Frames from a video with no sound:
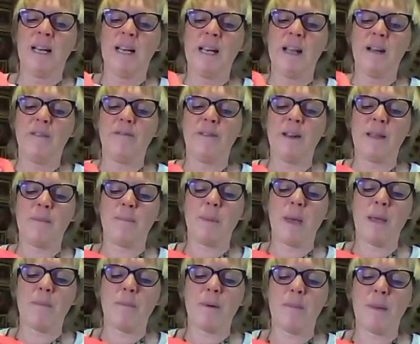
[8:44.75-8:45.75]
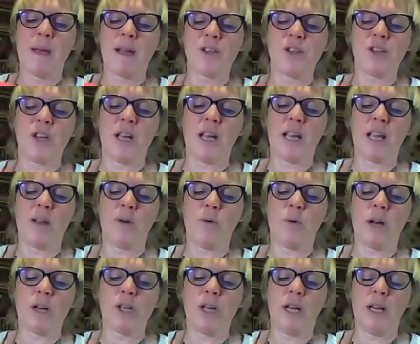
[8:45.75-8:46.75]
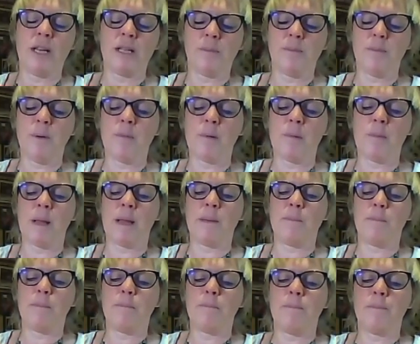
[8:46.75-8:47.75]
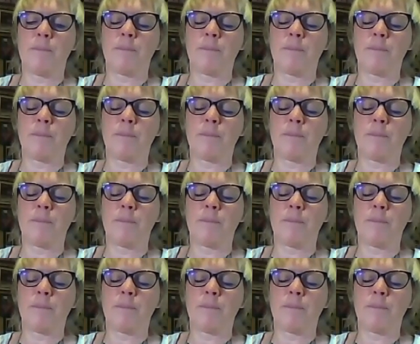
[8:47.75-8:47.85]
Lovely paper mache. Well, actually, it's probably,